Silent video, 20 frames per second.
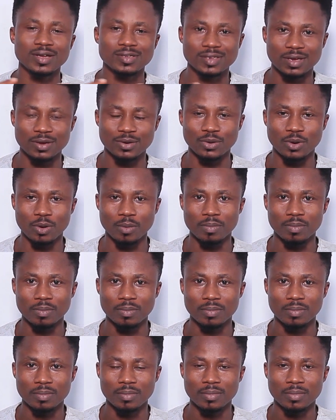Kingdom,
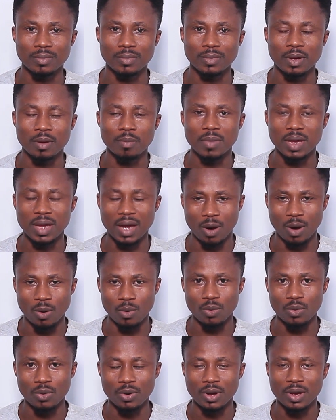me
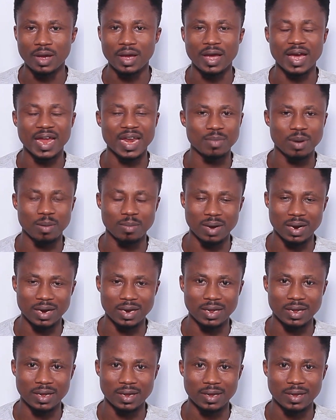how any my
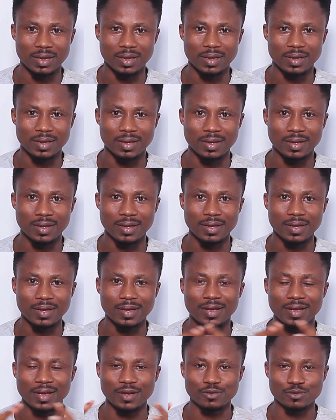money?
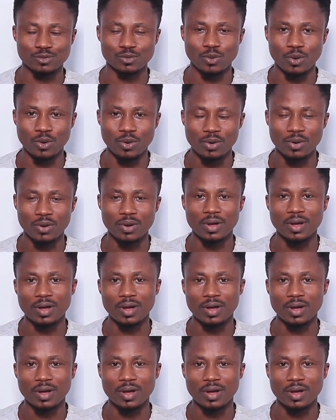A tour.